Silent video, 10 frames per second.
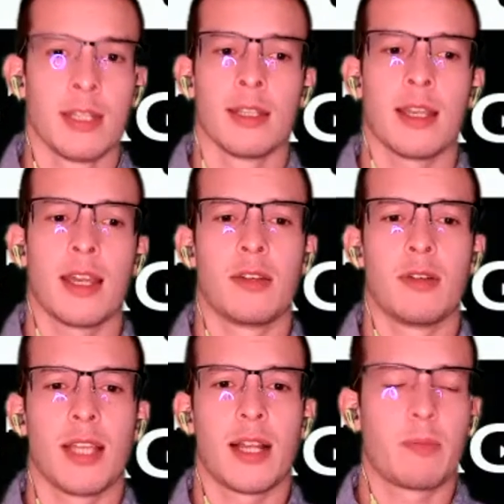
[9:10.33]
I know a
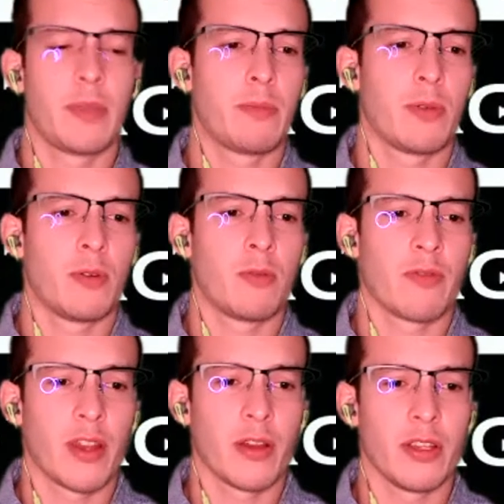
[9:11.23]
lot of people were
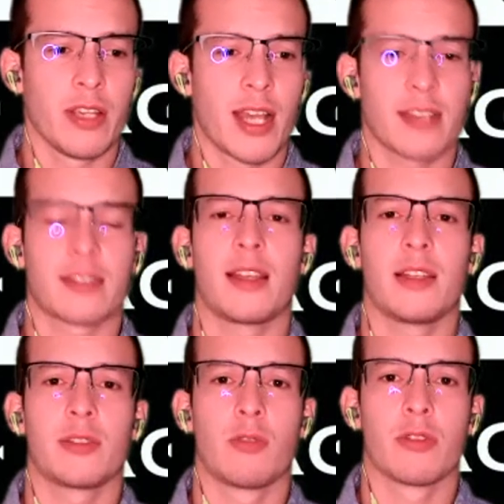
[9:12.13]
very hostile
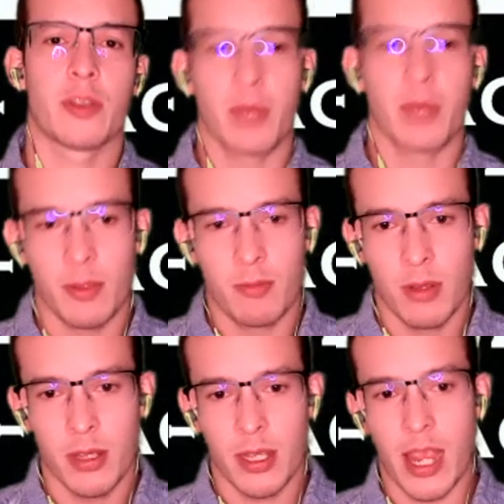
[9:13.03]
towards Khabib
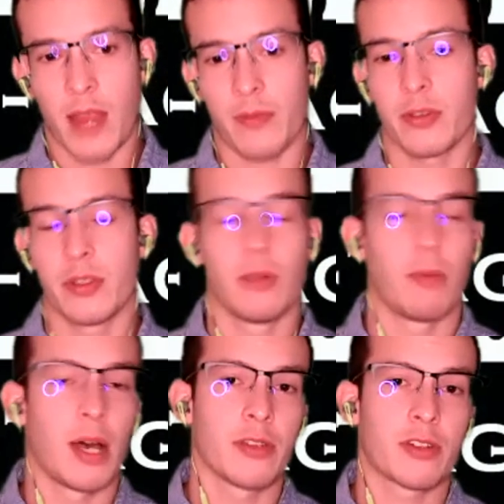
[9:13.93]
after he
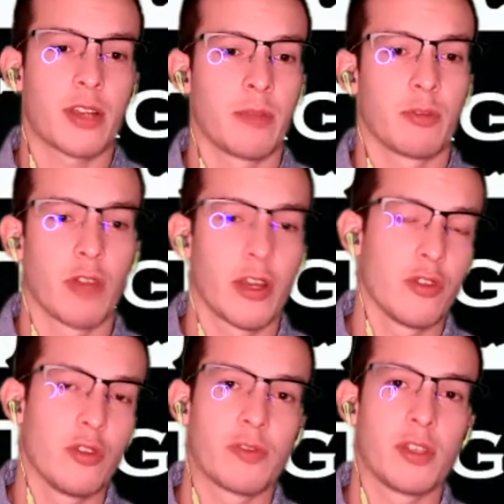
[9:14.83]
demolished Conor McGregor,
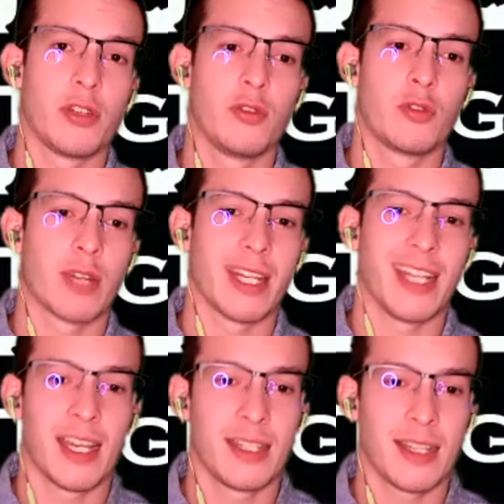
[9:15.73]
UFC
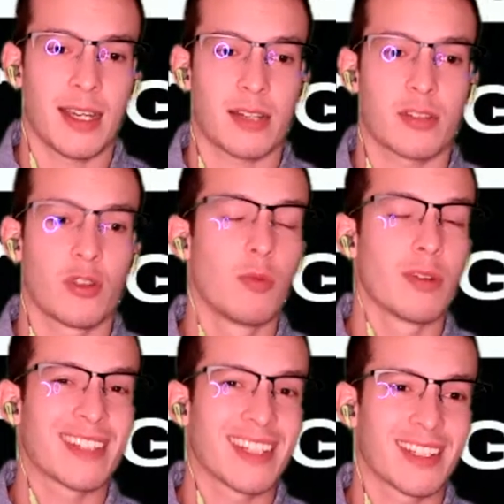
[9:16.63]
229, October
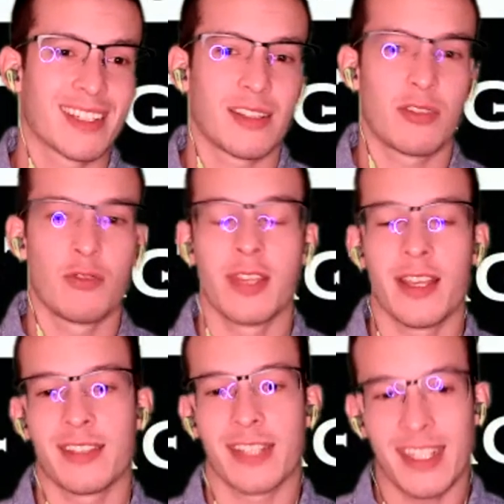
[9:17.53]
6th,
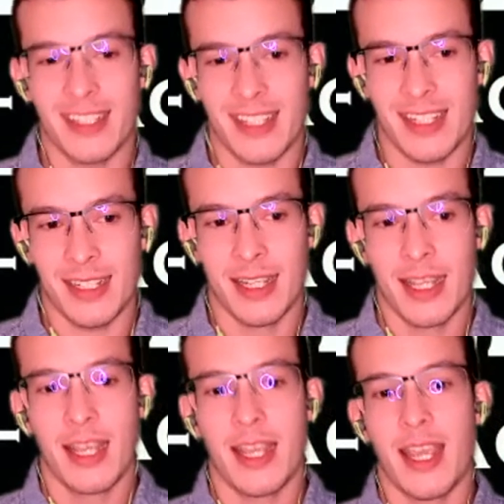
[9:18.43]
2018,
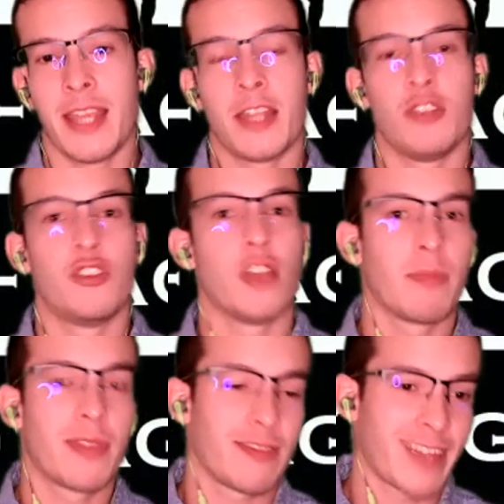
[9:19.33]
and then jumped
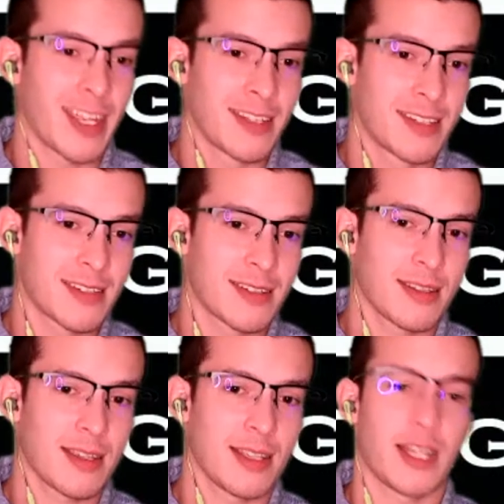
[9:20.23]
the fence.
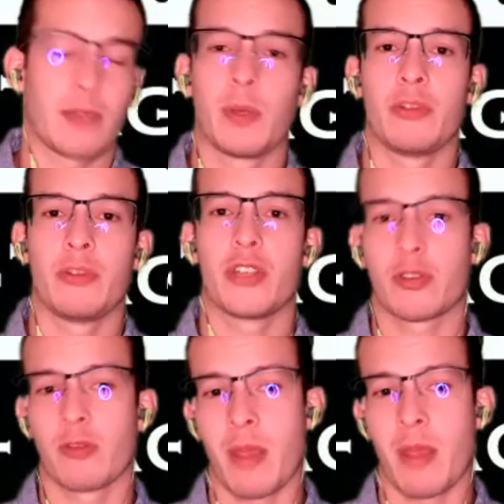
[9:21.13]
A lot of people just
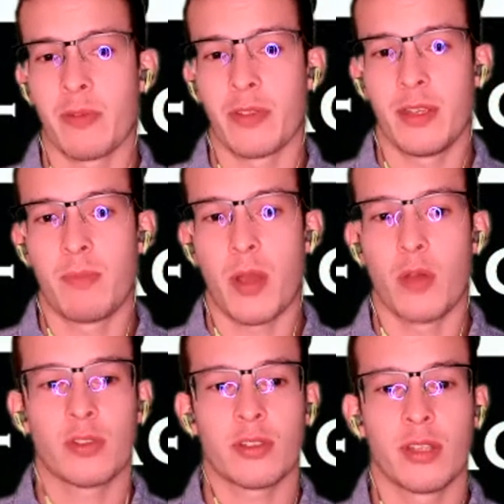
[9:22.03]
remember the
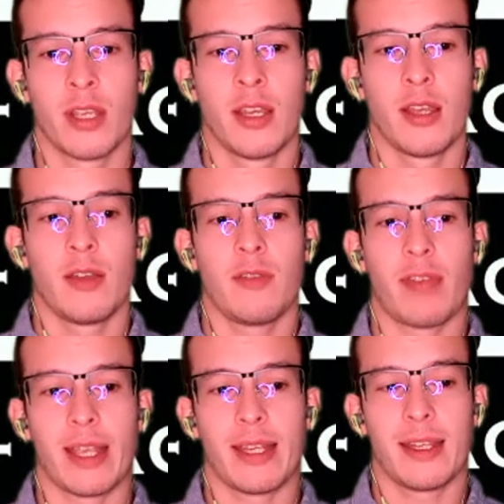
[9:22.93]

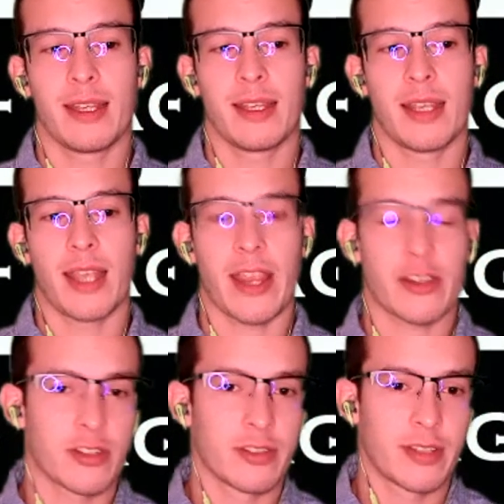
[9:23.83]
post-fight
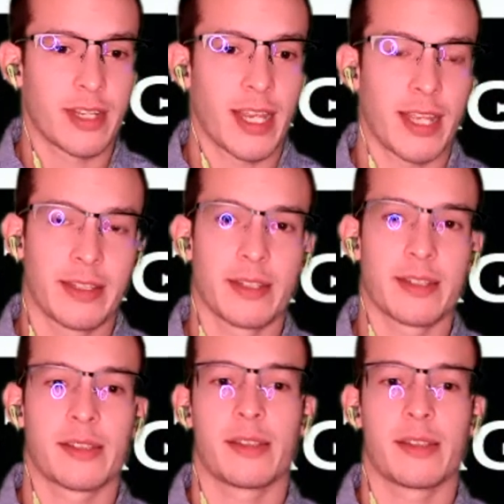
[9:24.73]
actions and
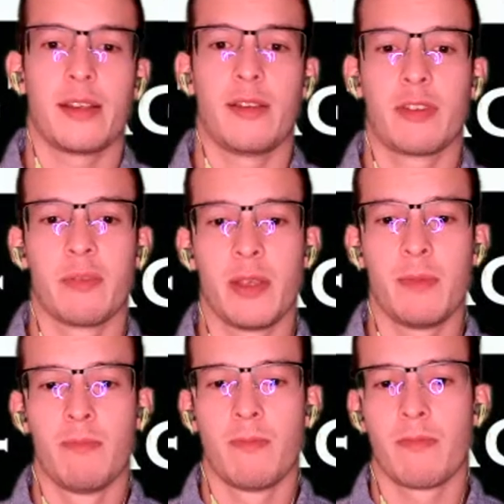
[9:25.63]
antics of Khabib.
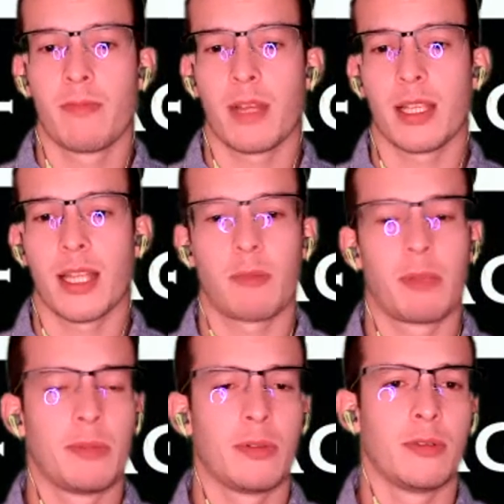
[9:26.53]
A lot of
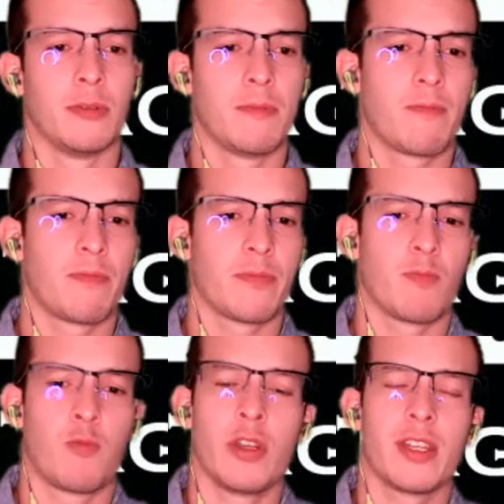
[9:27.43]
people
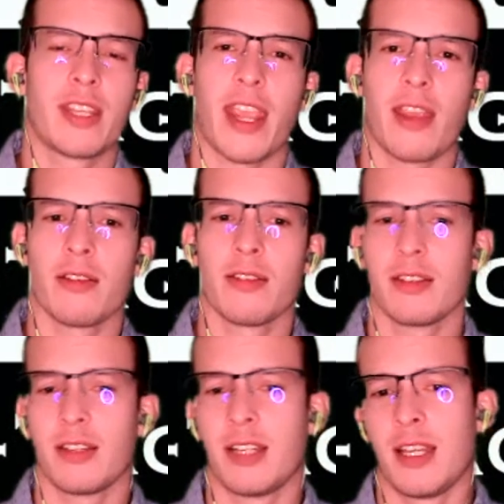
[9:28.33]
wouldn't care
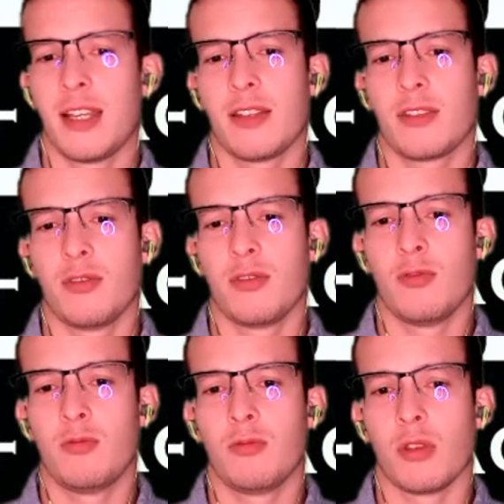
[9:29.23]

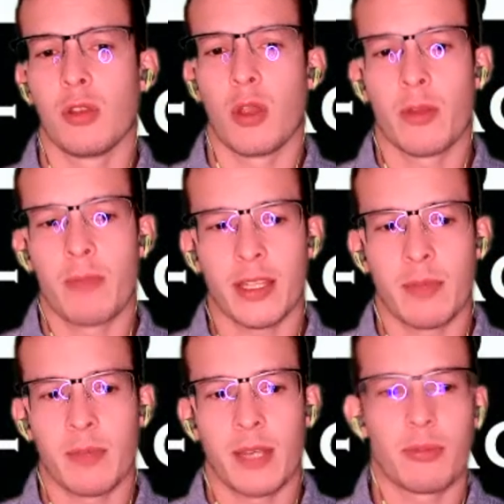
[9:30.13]
to learn about the
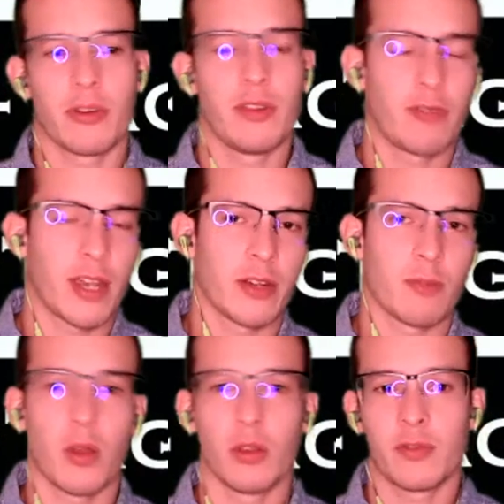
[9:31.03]
man pre-fight or
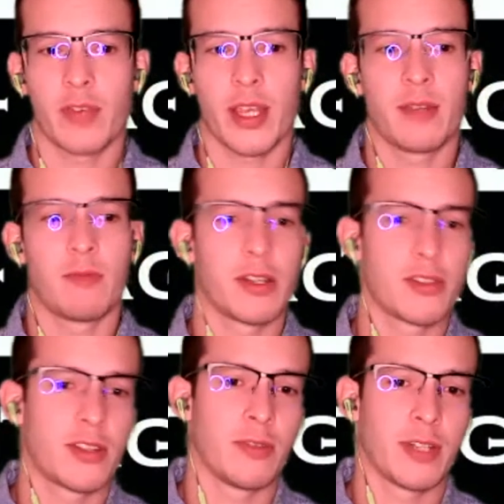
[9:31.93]
post-fight and what he's
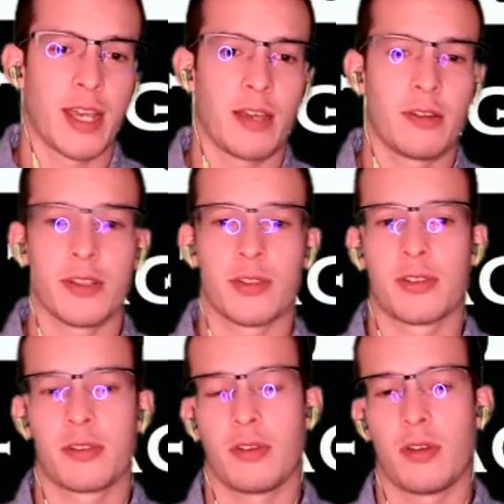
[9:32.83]
doing now in
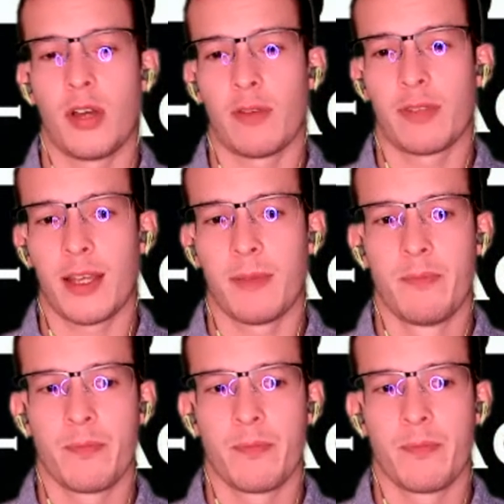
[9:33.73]
his off time.